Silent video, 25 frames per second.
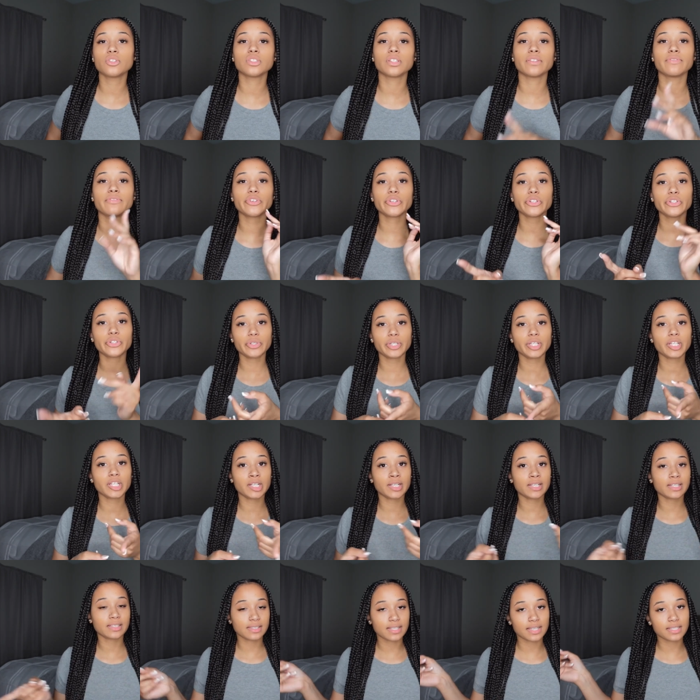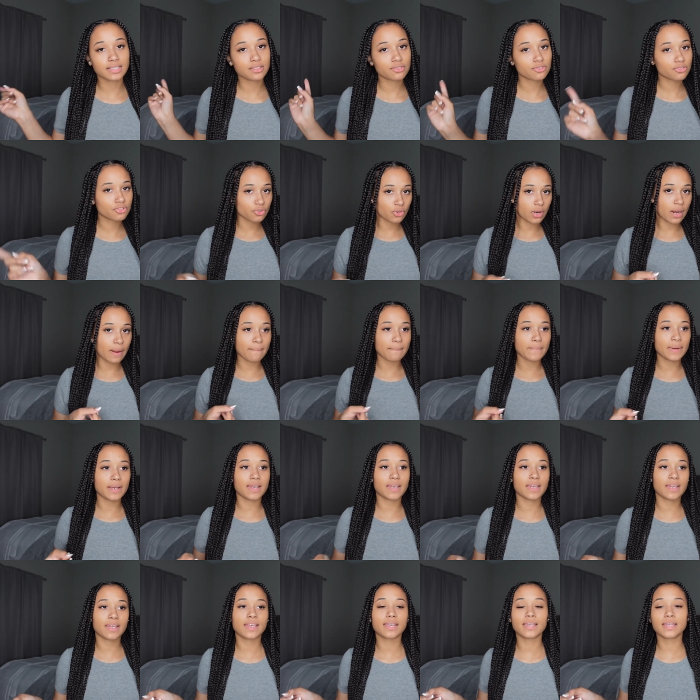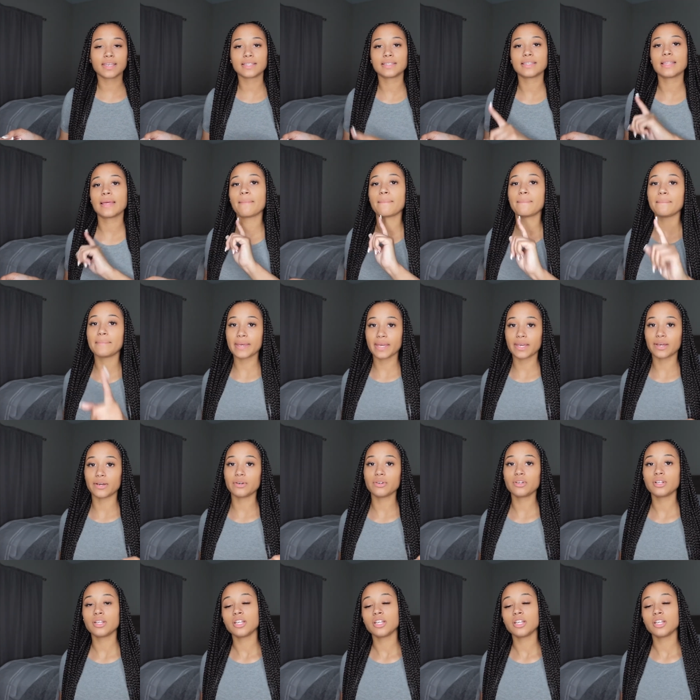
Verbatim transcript: If you're new here, hit that subscribe button and hit that bell